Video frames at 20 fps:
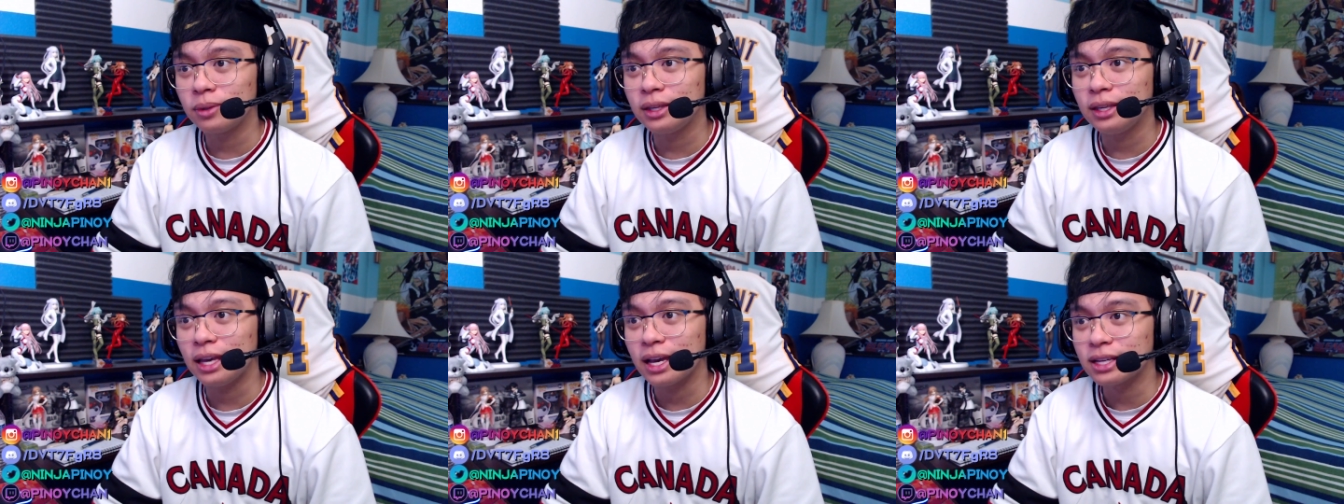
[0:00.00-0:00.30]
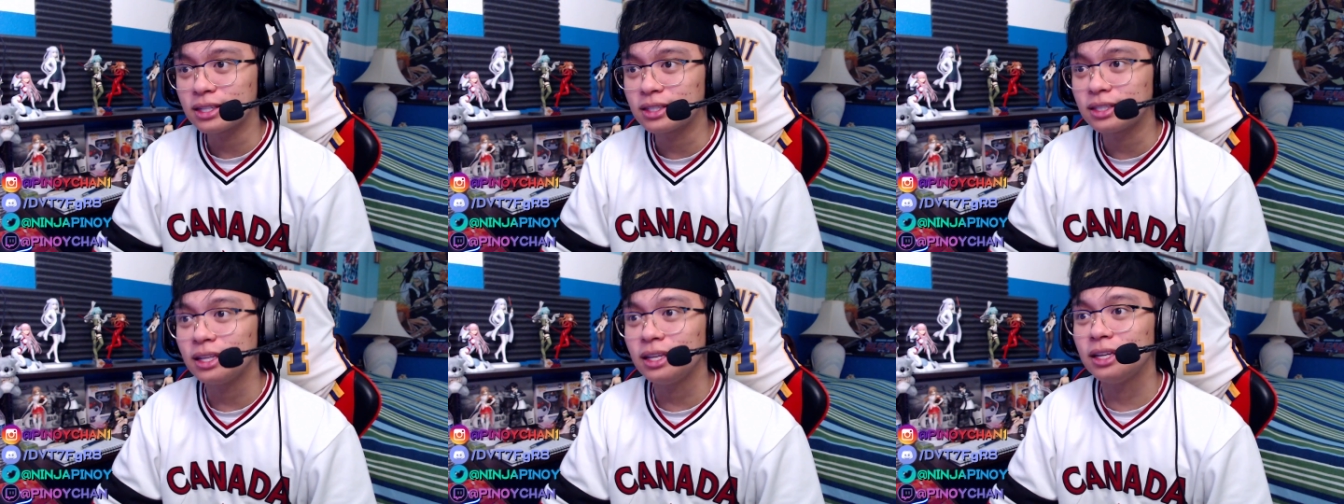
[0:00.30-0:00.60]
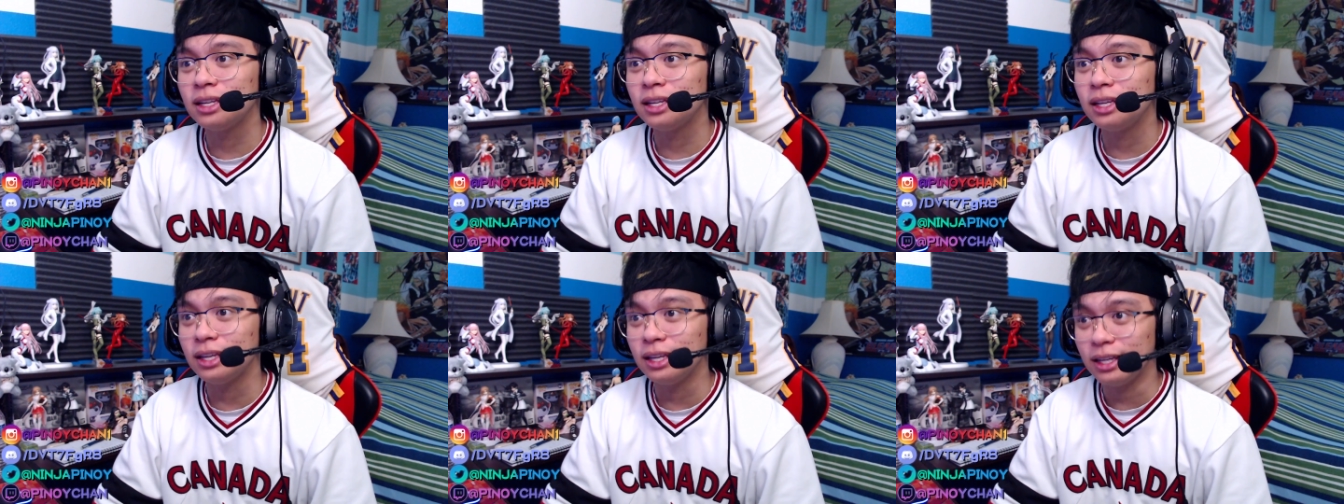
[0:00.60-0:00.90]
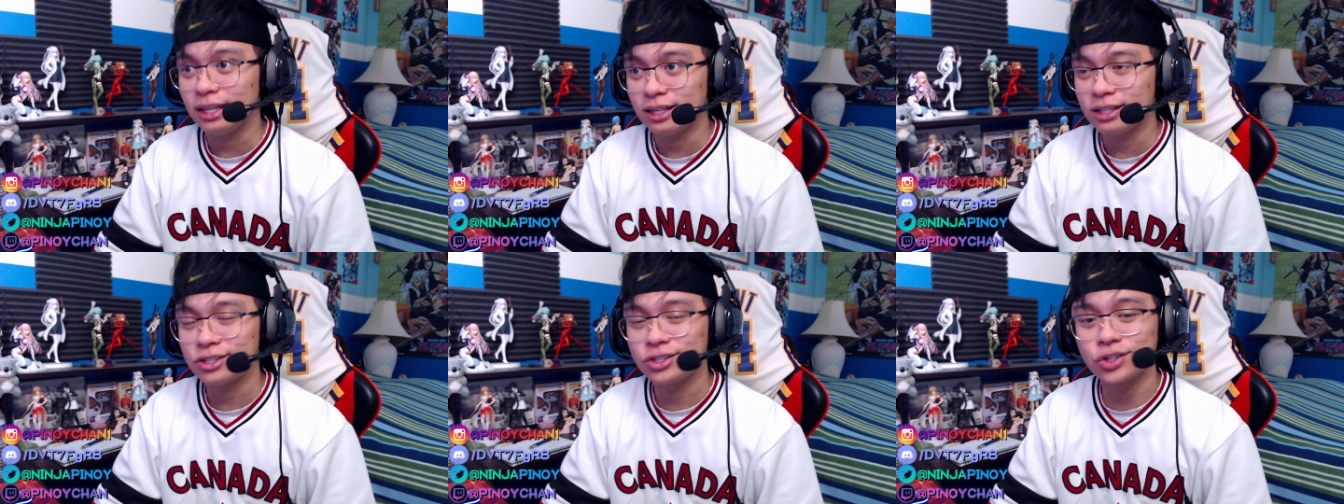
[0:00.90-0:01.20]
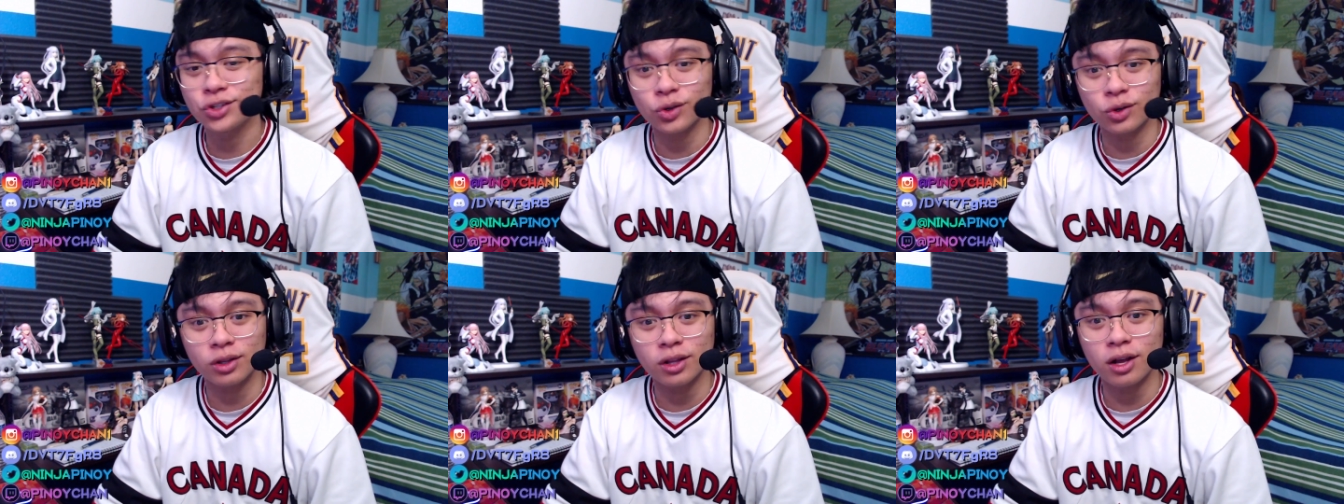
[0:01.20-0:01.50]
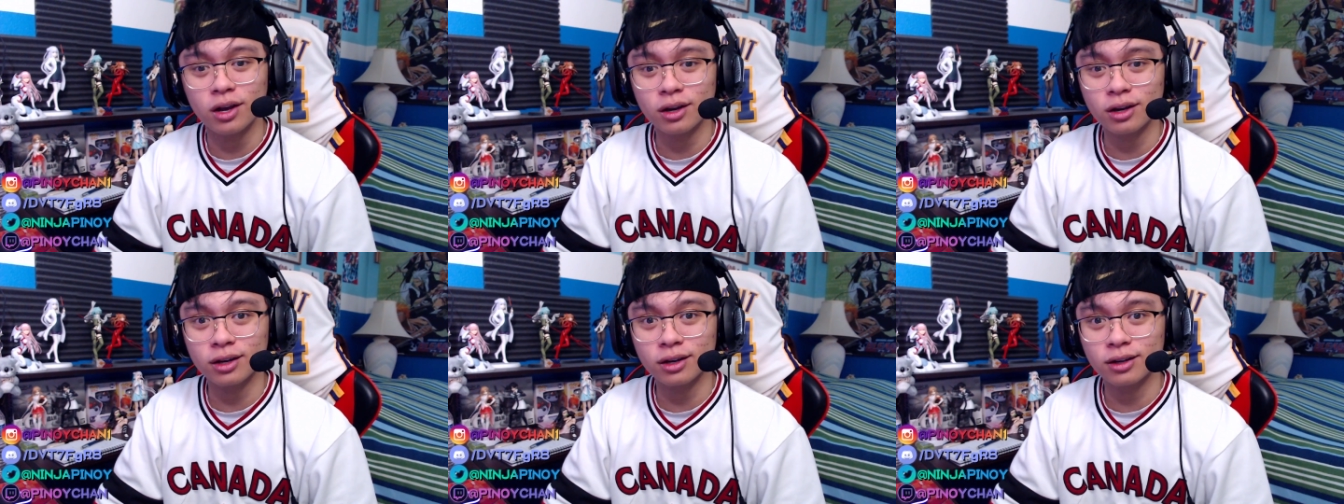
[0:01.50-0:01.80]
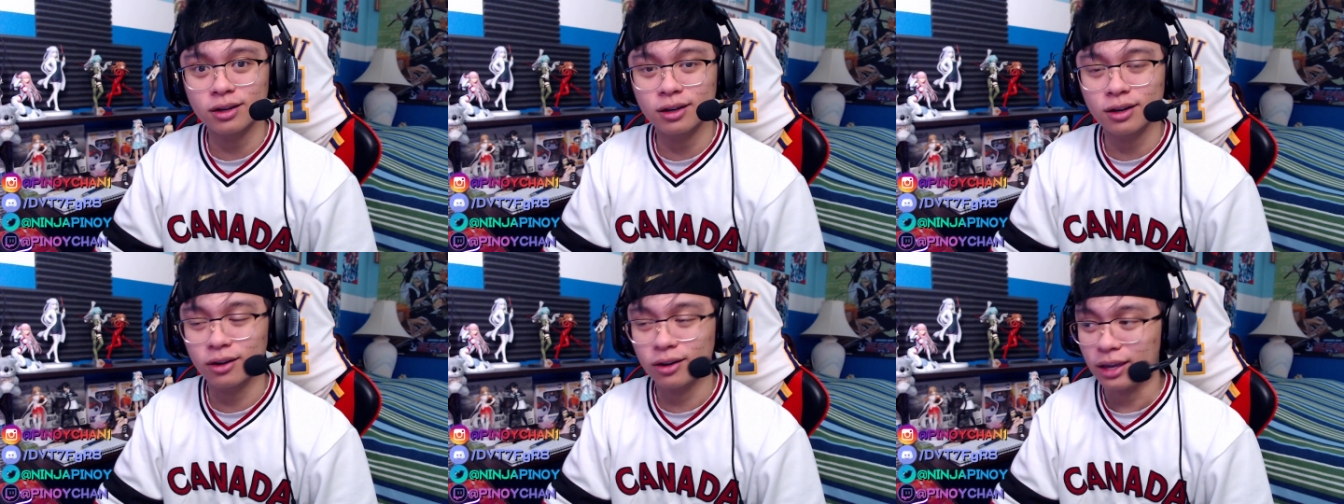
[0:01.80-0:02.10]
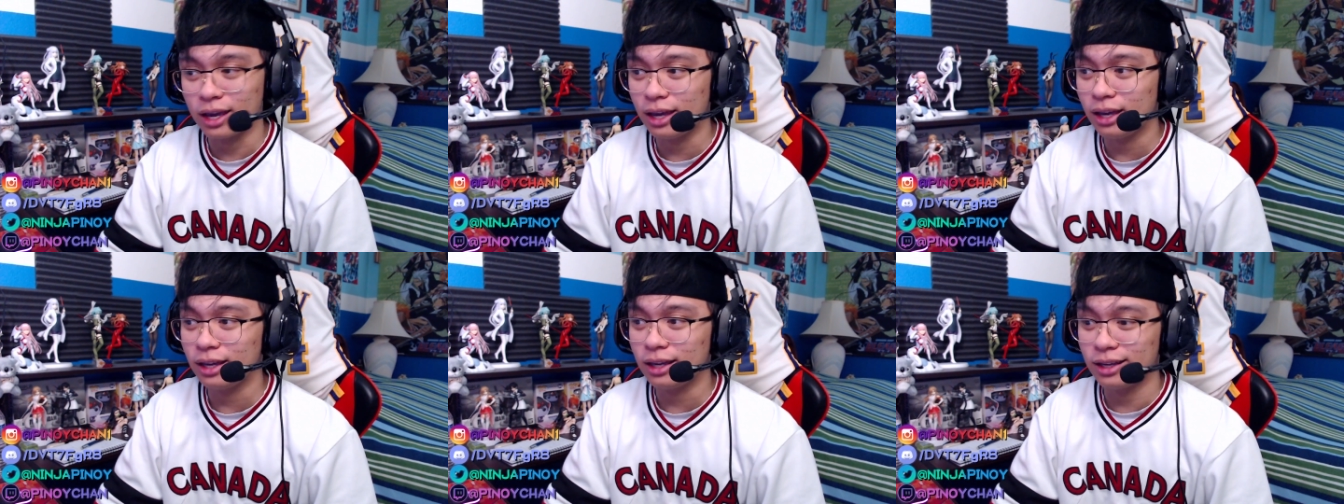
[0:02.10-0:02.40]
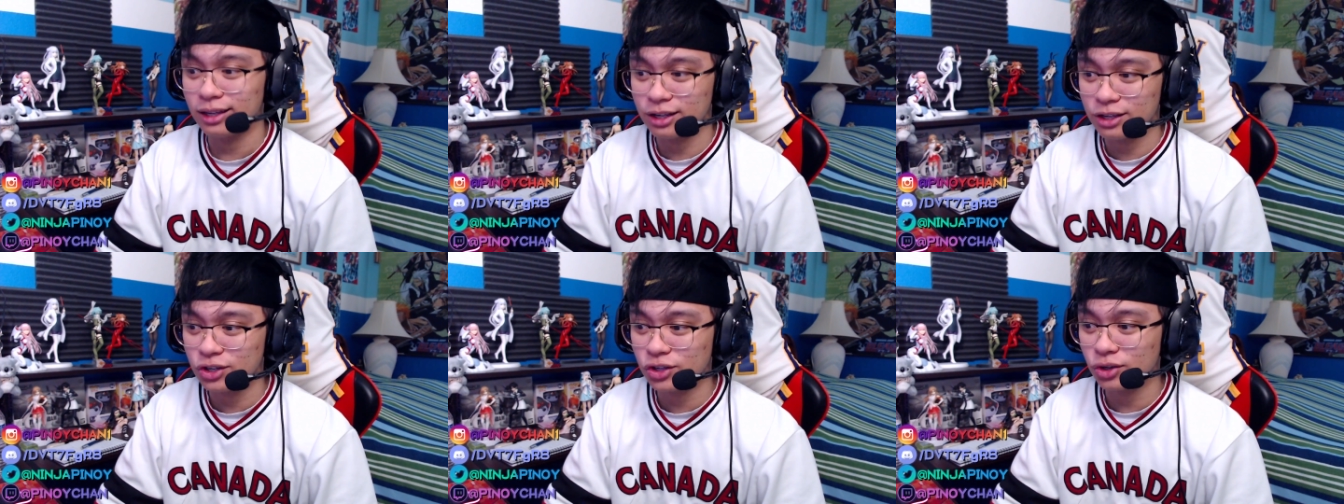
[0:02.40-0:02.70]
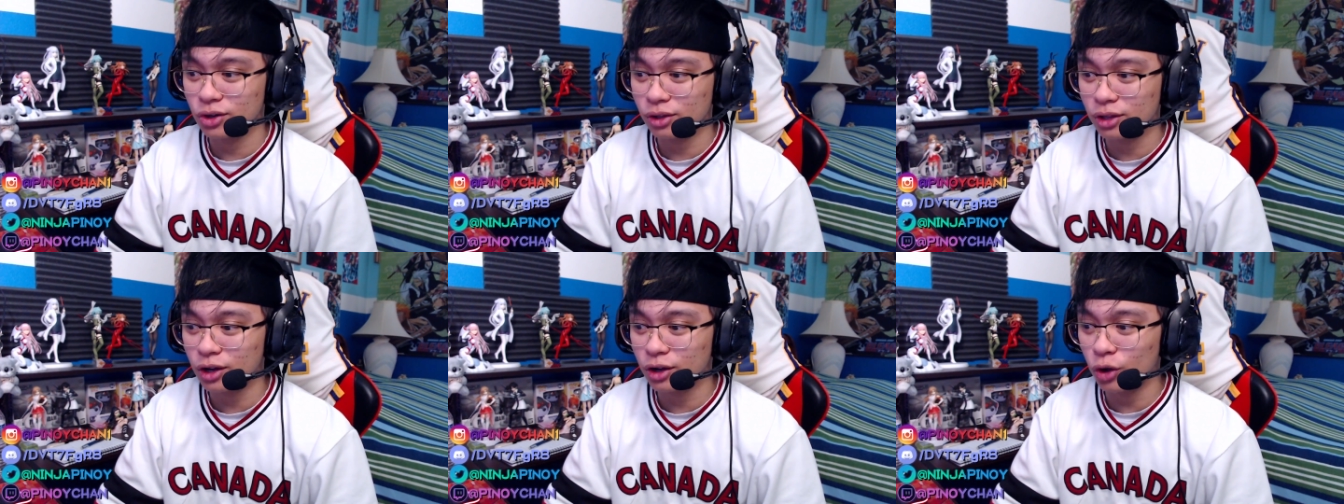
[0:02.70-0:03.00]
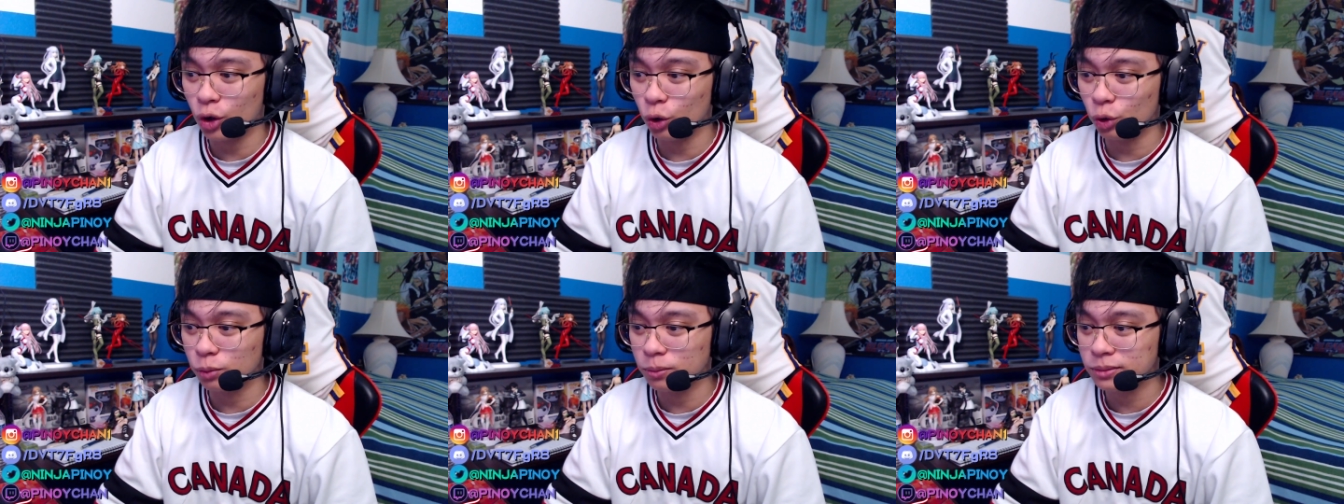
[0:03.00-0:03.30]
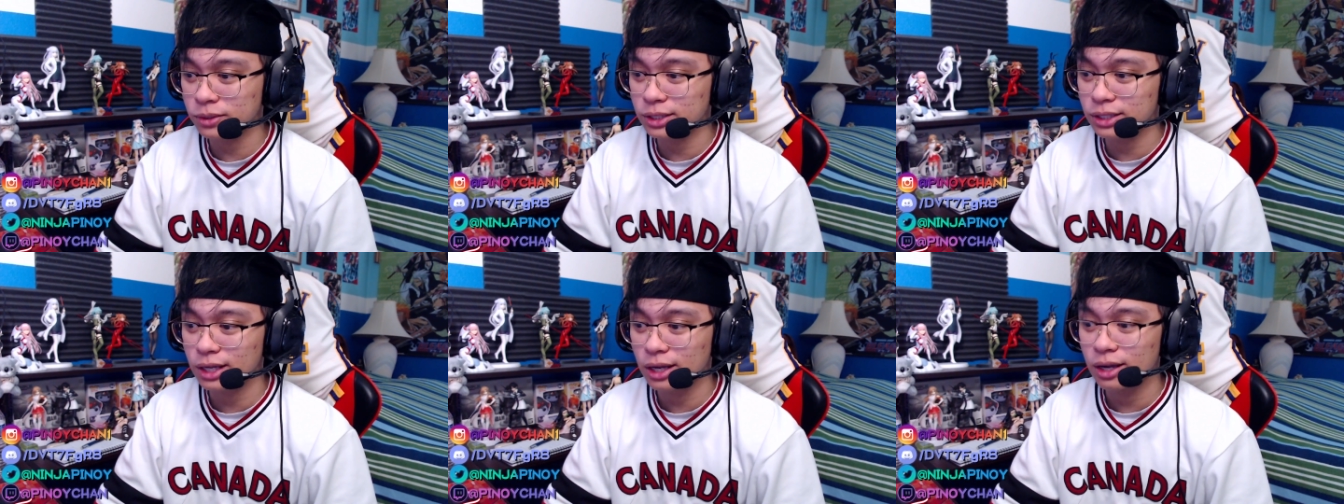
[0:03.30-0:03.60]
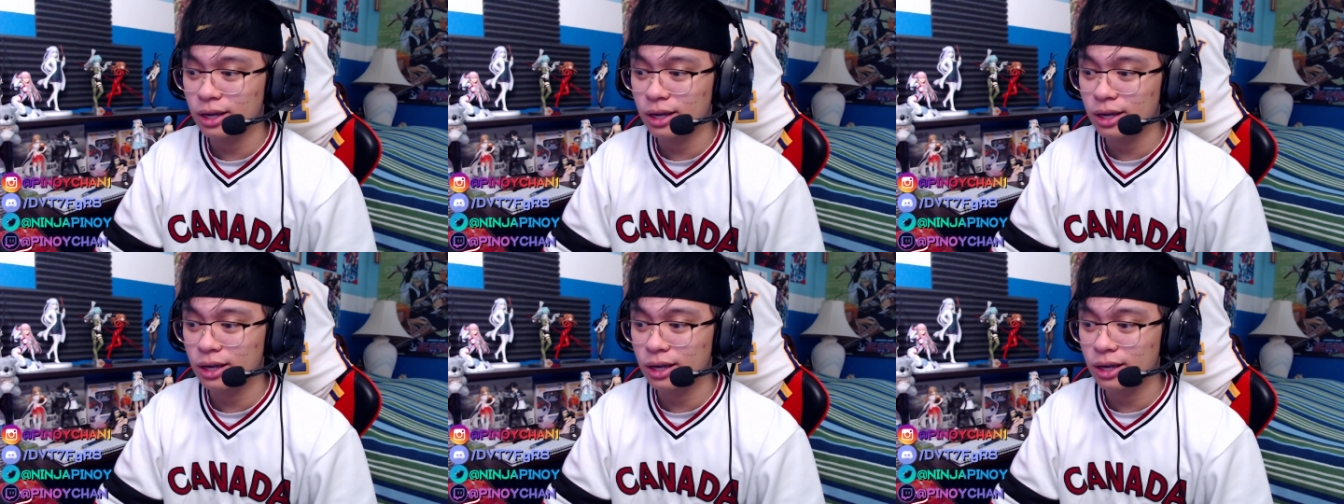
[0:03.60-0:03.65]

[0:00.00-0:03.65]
Yes, it is Sherlock Okay, it is Sherlock Holmes.